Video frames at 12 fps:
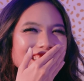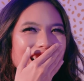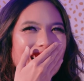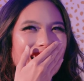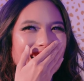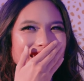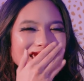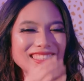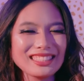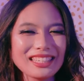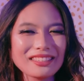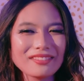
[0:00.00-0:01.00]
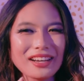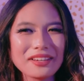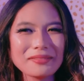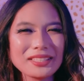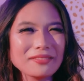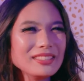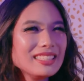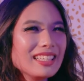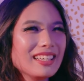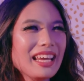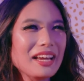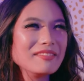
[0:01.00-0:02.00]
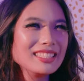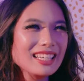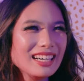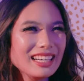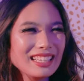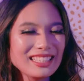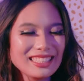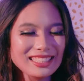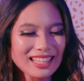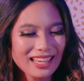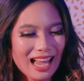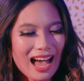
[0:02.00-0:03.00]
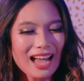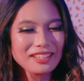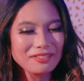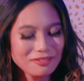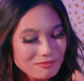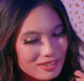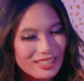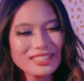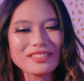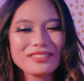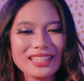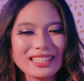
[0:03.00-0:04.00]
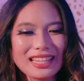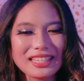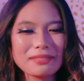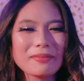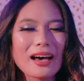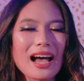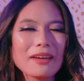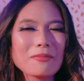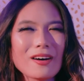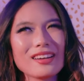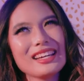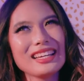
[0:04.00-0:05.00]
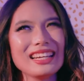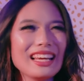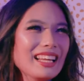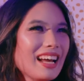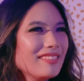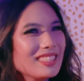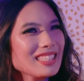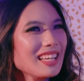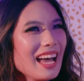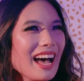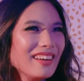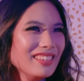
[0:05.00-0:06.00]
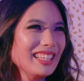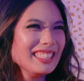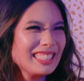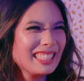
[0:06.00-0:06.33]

yeah. It's like the random stuff you see on Amazon, and you're just like, "I really don't need this, but I want it, and I'm just gonna have it."